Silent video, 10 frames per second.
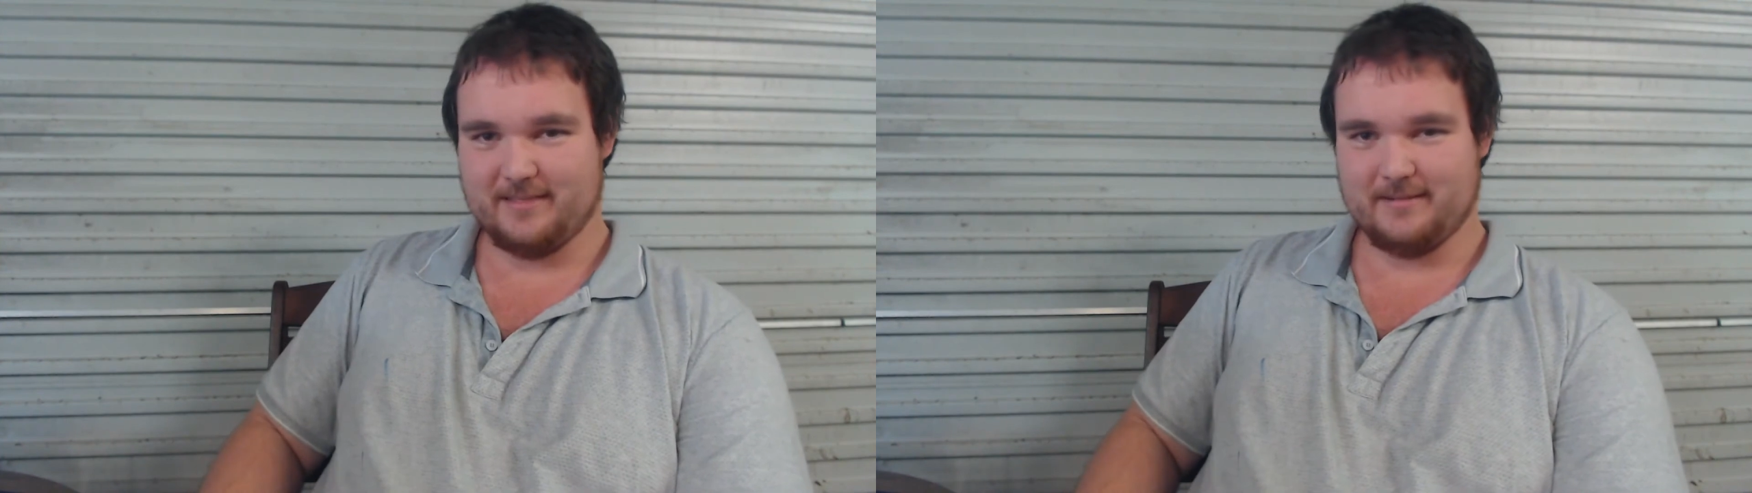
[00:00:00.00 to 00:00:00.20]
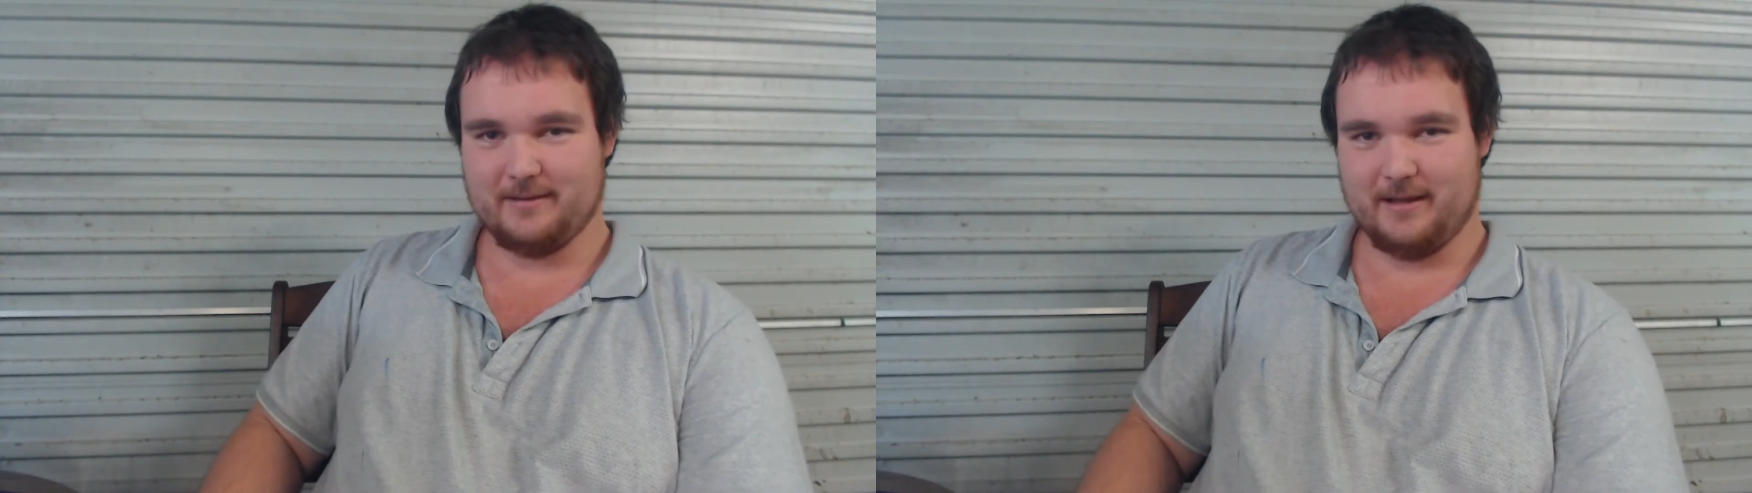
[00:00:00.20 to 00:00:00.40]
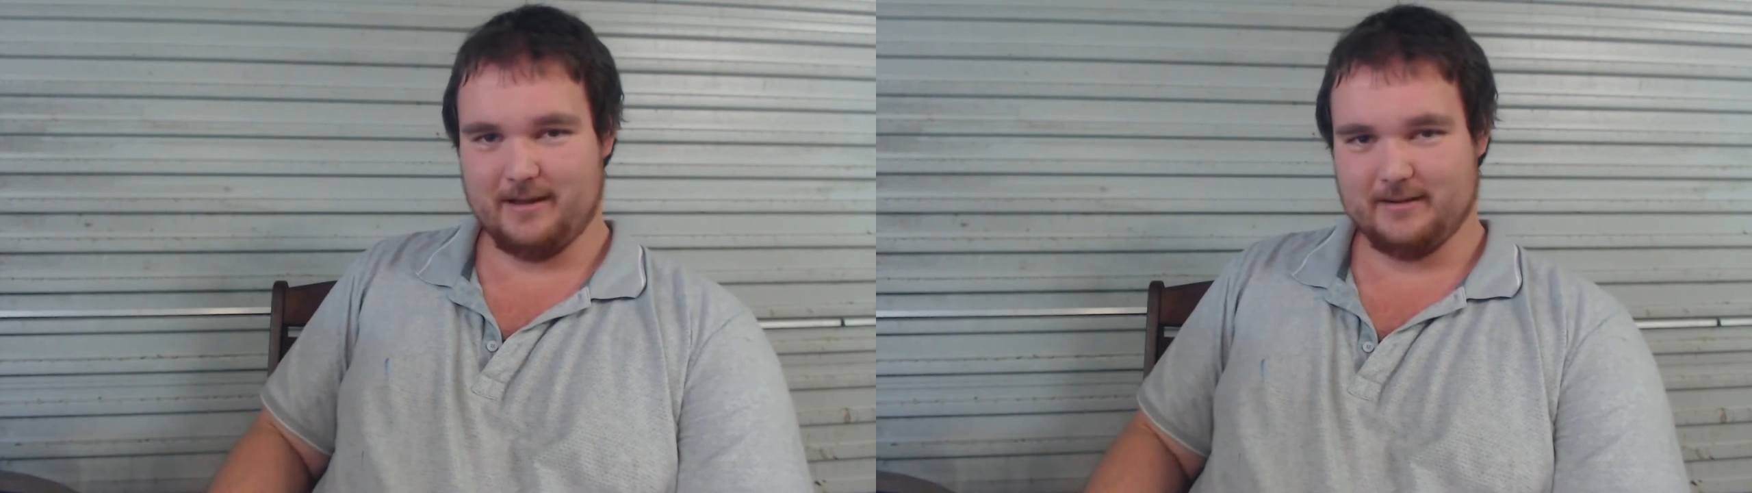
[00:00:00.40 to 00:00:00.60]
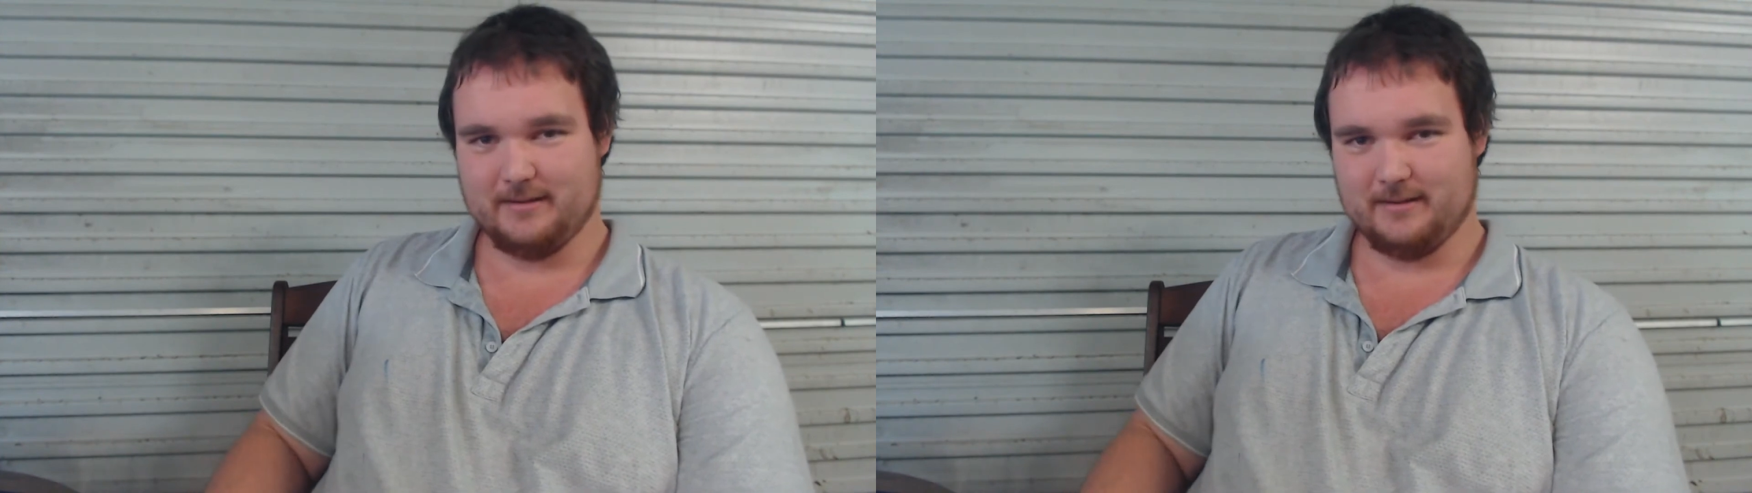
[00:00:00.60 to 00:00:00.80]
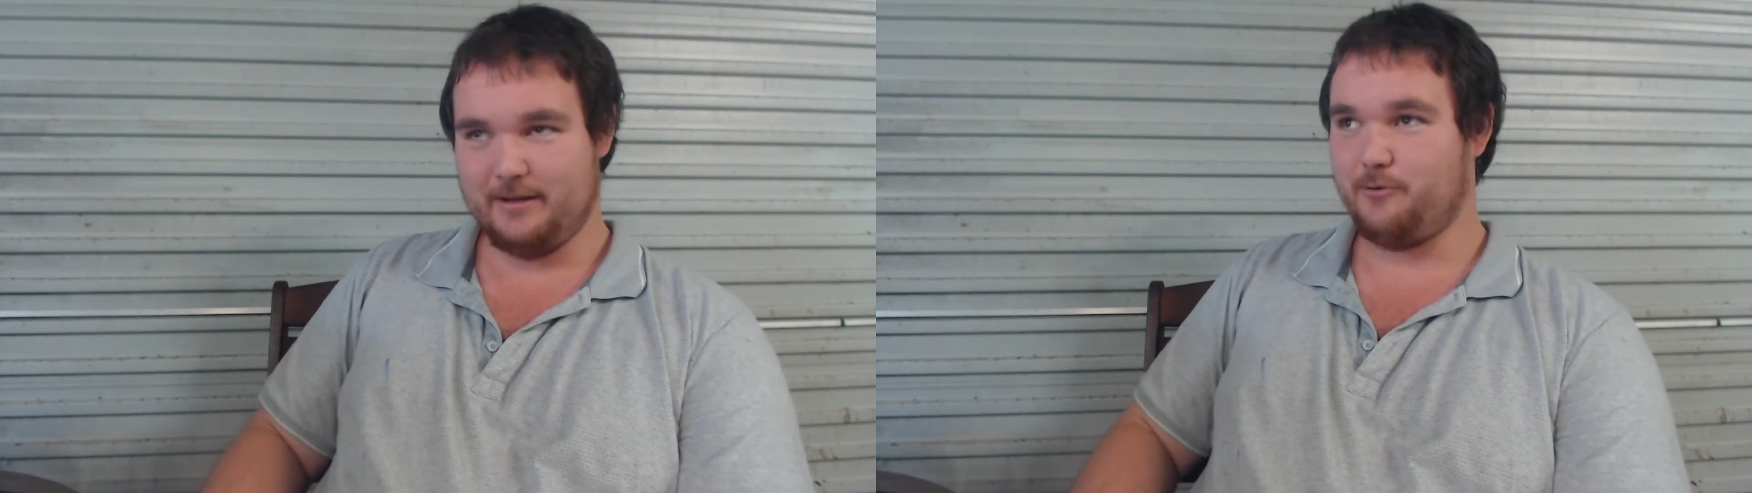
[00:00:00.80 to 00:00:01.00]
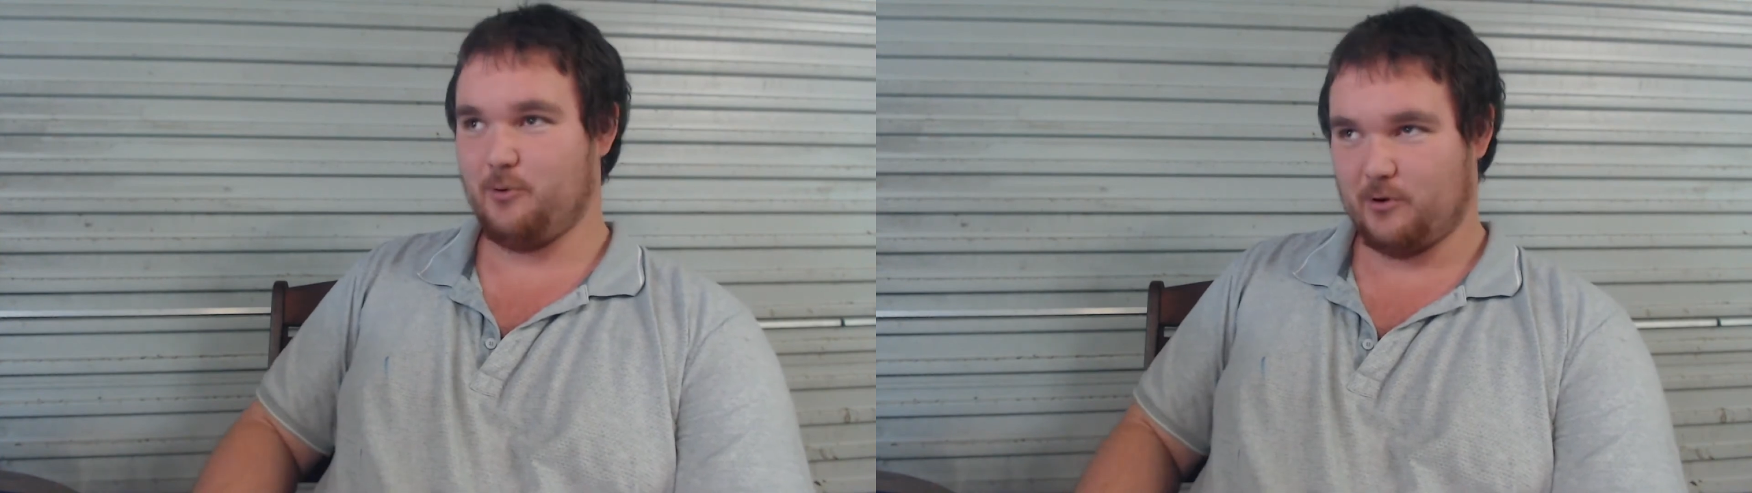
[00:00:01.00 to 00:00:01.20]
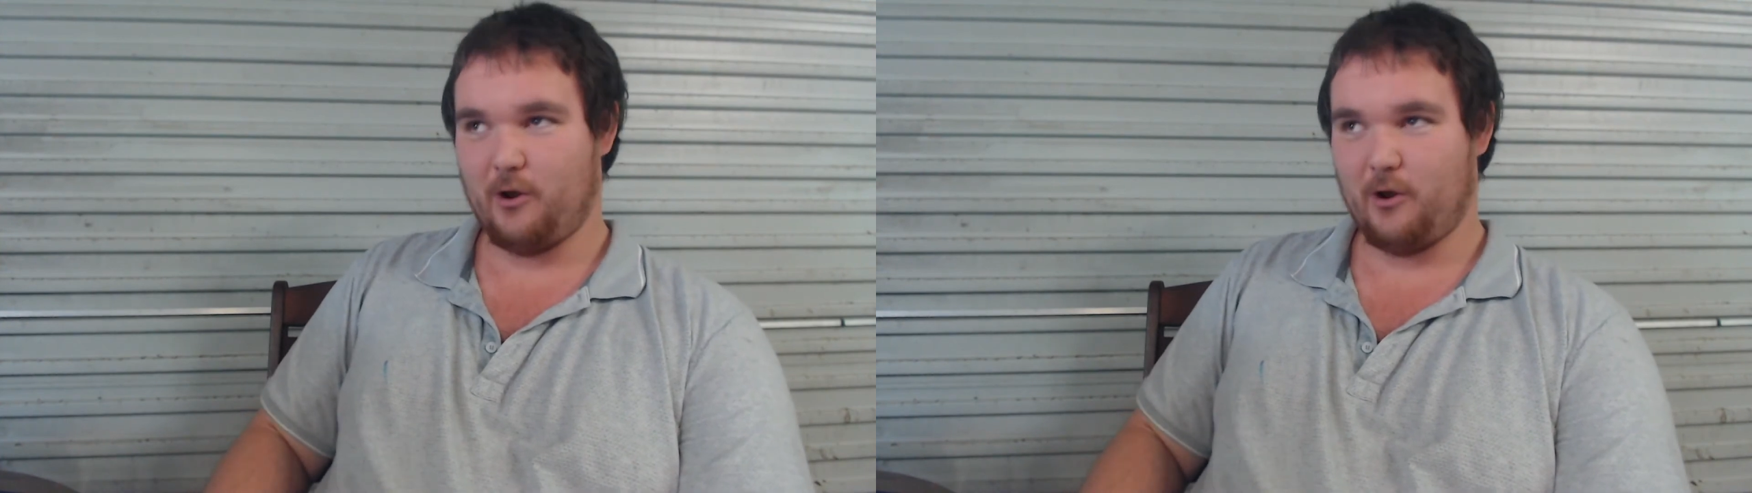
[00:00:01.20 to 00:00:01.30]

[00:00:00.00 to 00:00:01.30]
literal